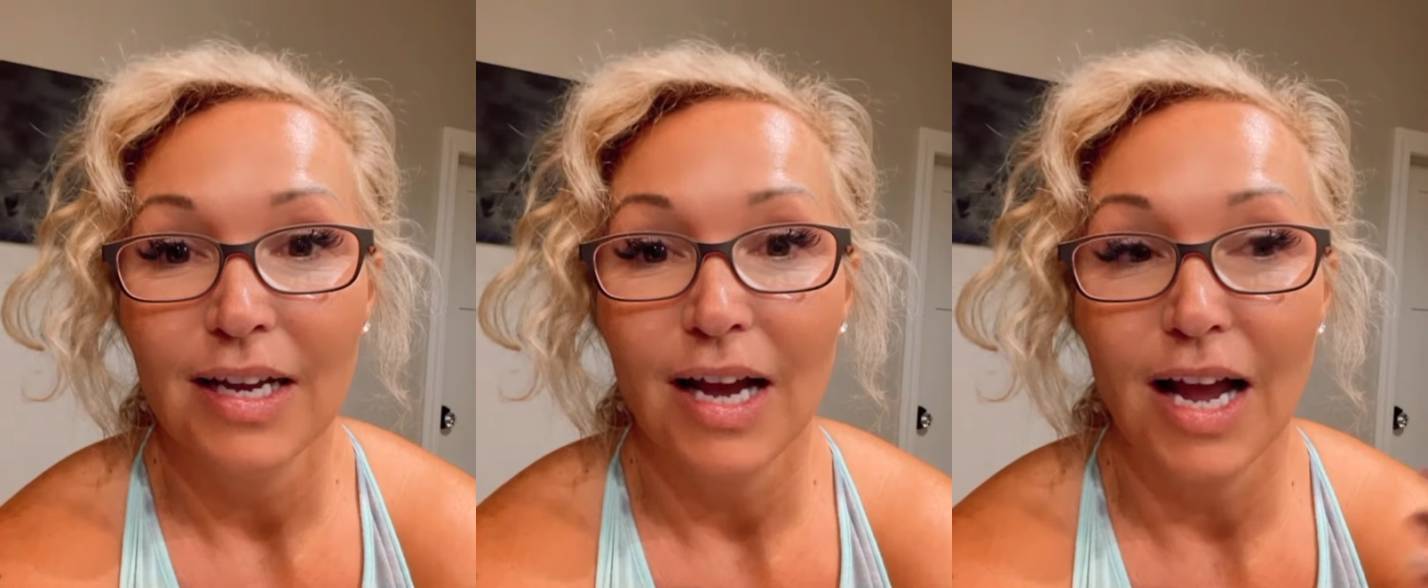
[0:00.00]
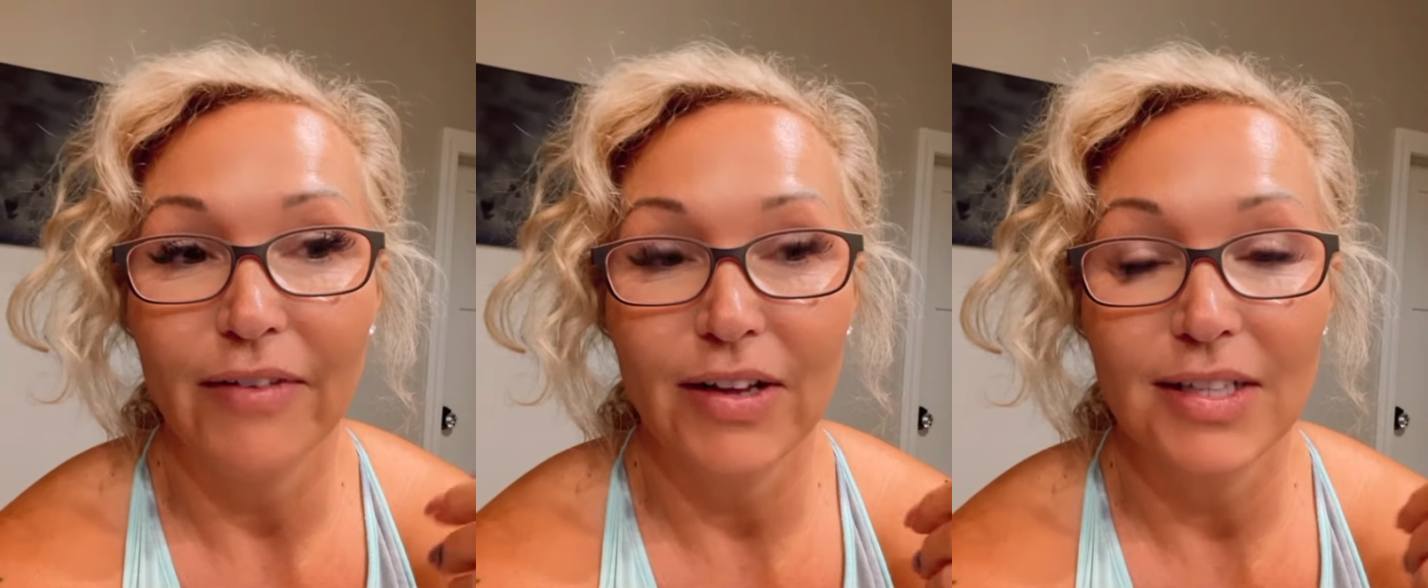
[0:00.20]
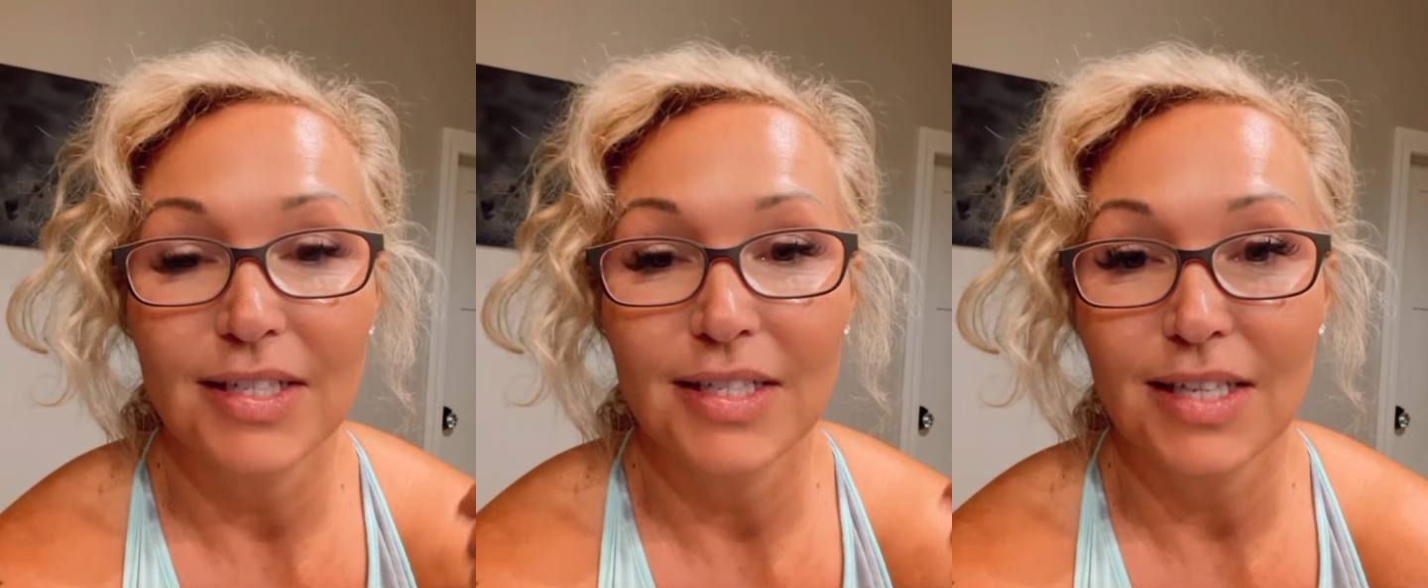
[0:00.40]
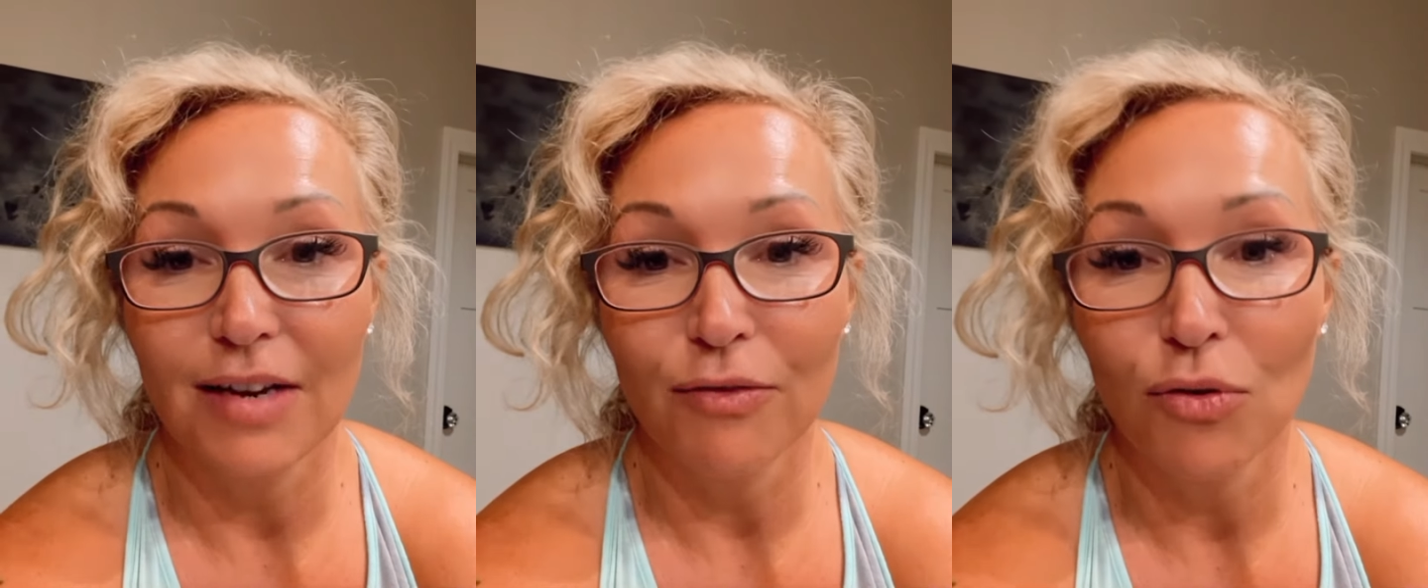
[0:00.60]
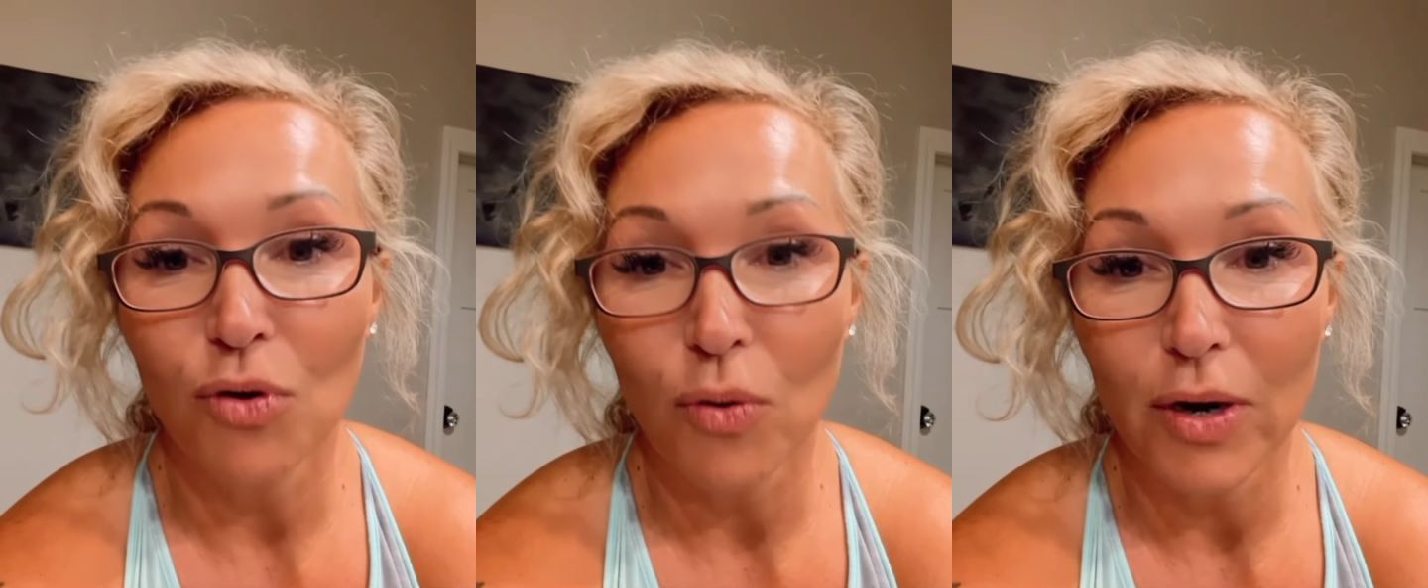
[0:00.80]
I've had
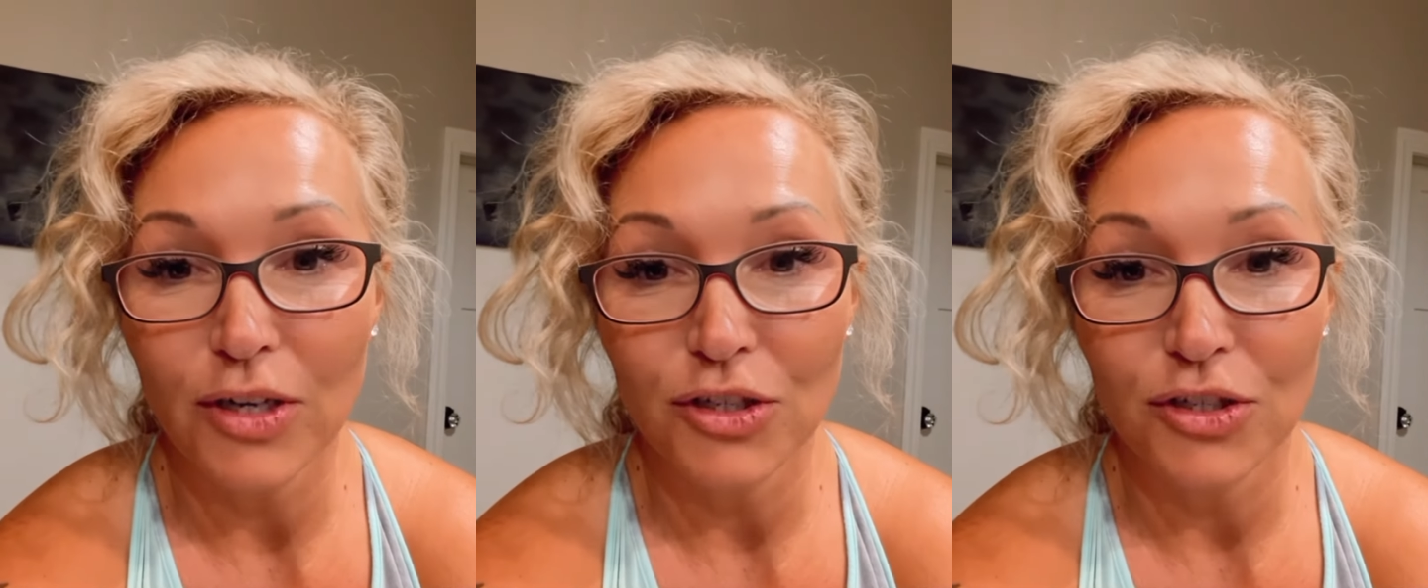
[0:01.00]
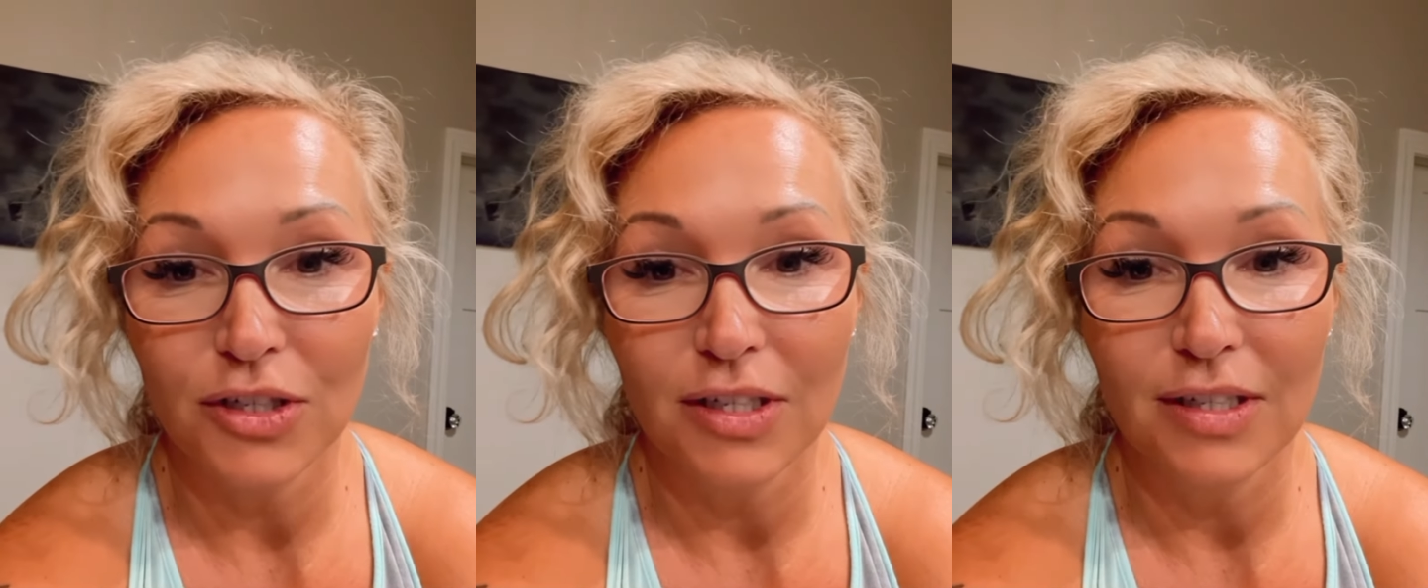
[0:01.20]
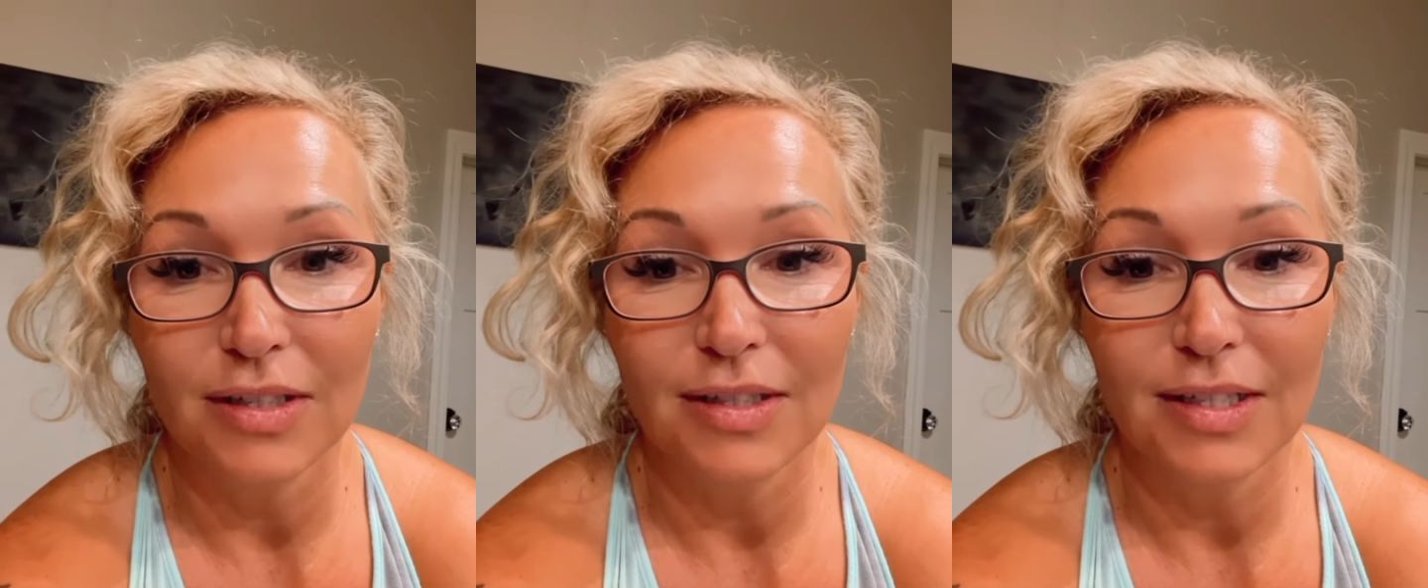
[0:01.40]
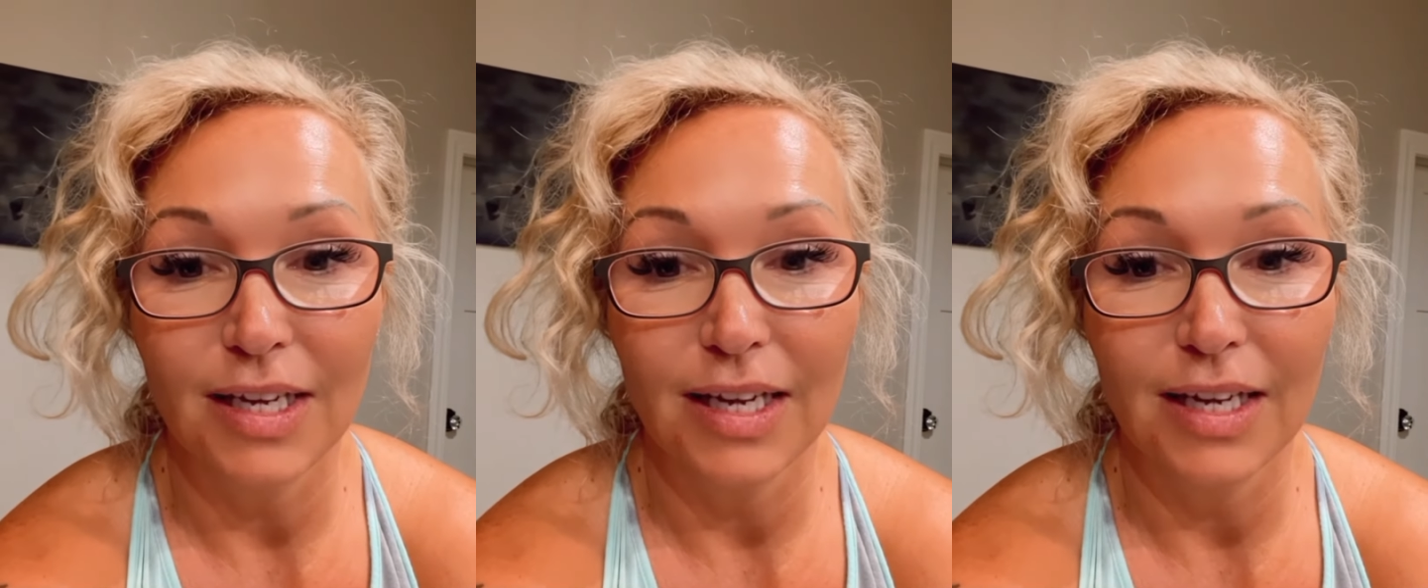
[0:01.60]
several questions